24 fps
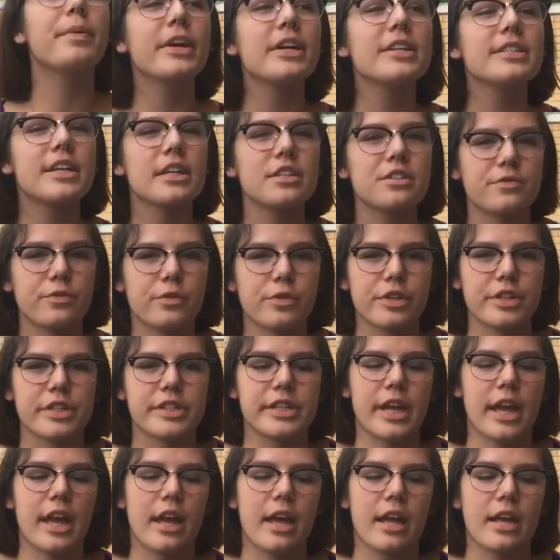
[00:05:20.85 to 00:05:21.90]
My parents got
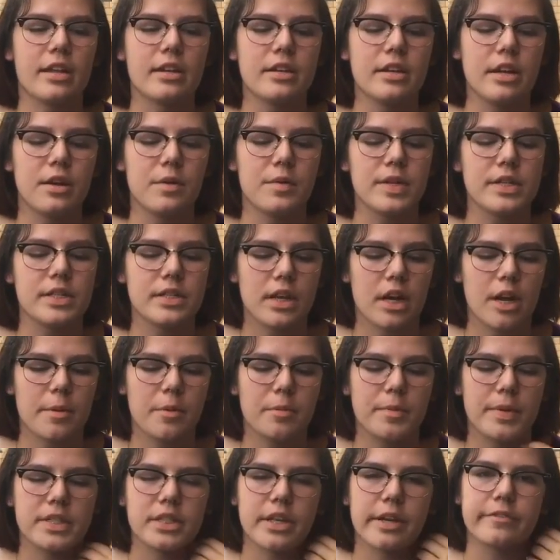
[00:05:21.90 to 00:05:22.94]
divorced, and it was a
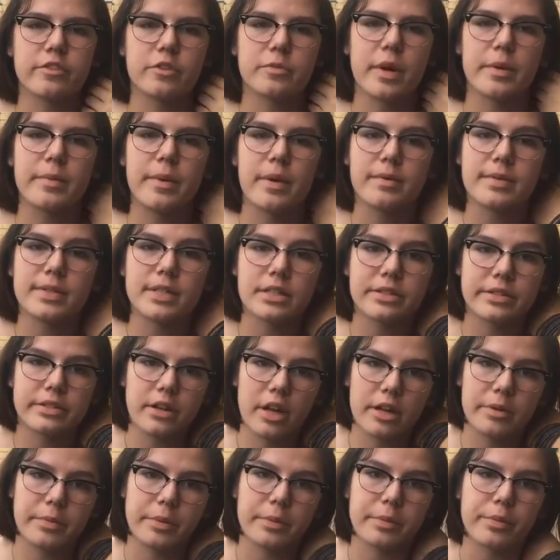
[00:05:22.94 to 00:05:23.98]
couple months after my baby sister
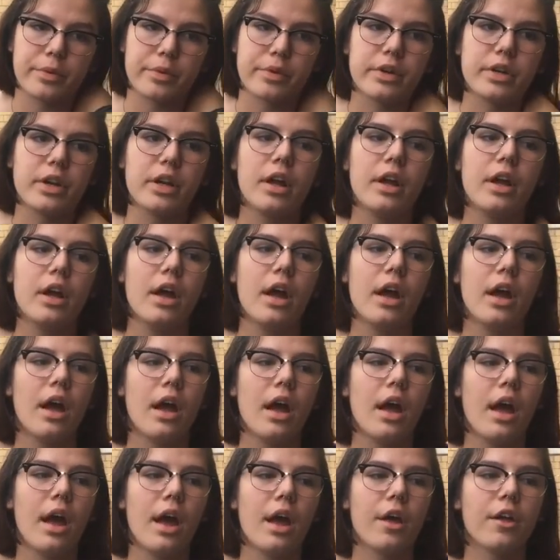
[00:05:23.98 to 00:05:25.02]
had been born.
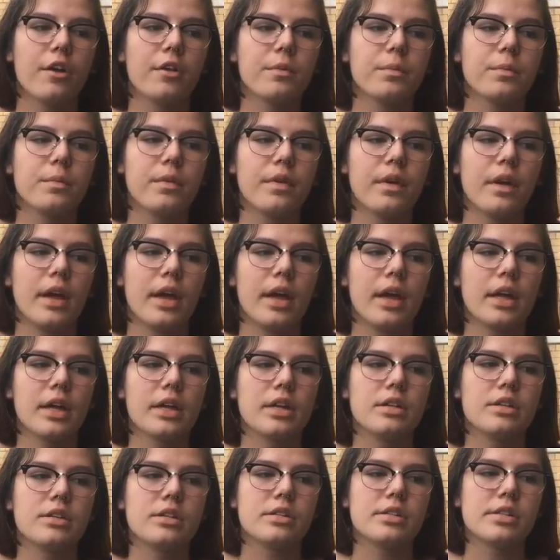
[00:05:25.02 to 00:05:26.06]

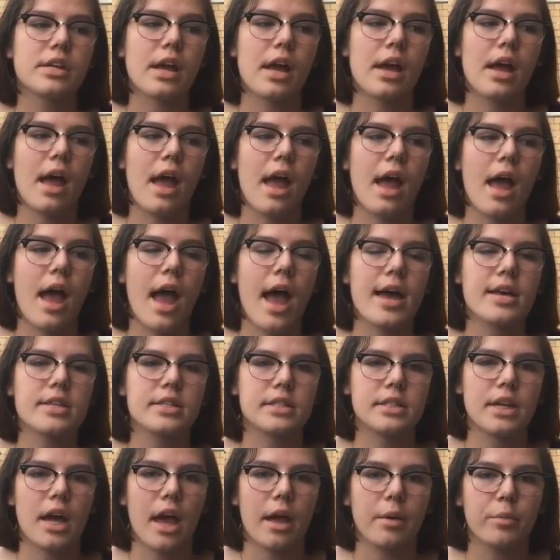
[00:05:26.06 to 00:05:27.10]
And
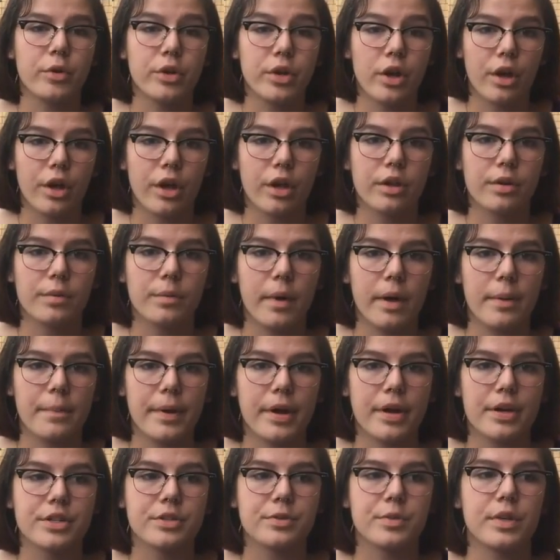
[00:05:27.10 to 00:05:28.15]
as time went on, my
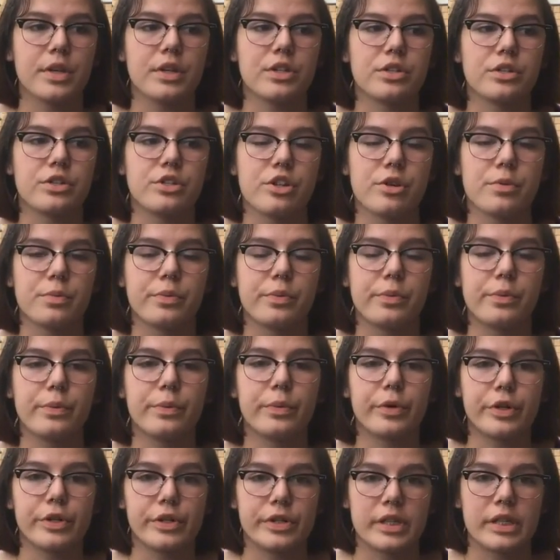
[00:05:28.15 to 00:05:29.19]
parents' relationship
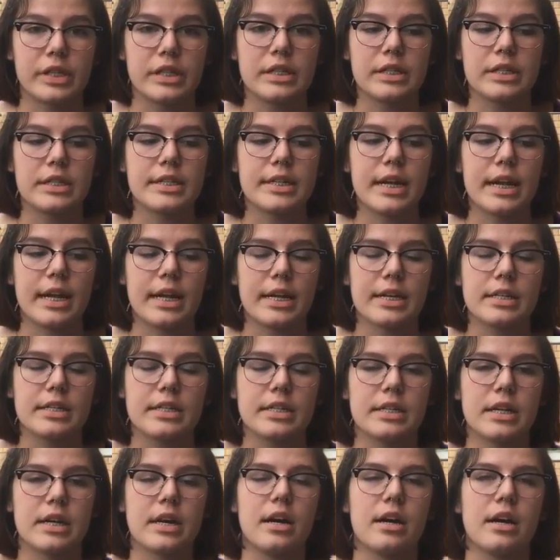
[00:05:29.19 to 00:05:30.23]
worsened,
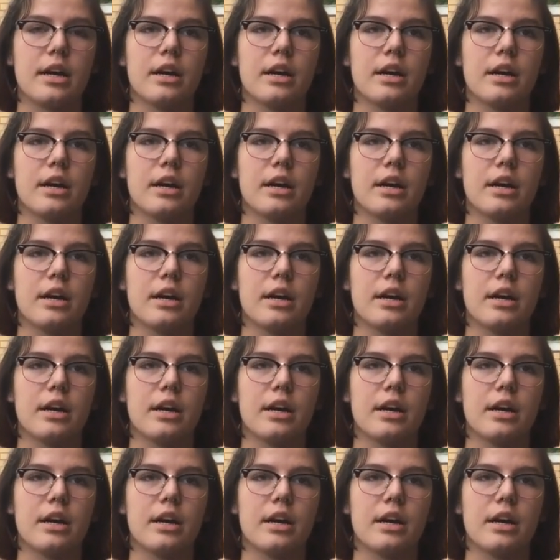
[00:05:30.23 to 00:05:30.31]
and